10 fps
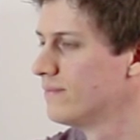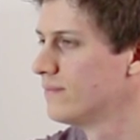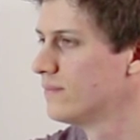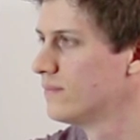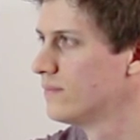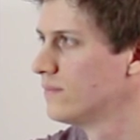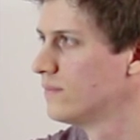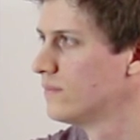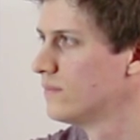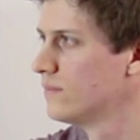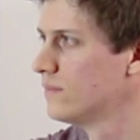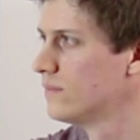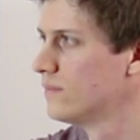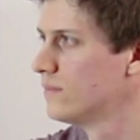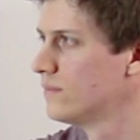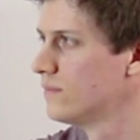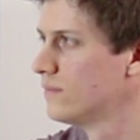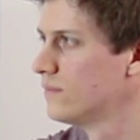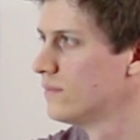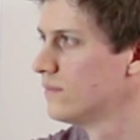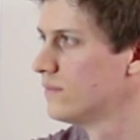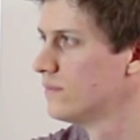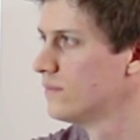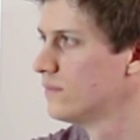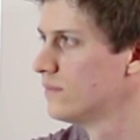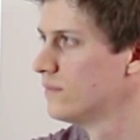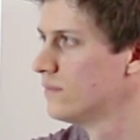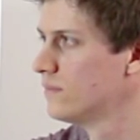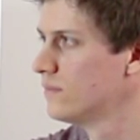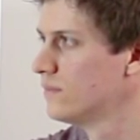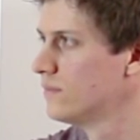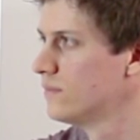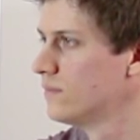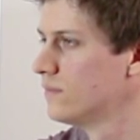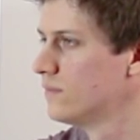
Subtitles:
No words are spoken by the person on screen.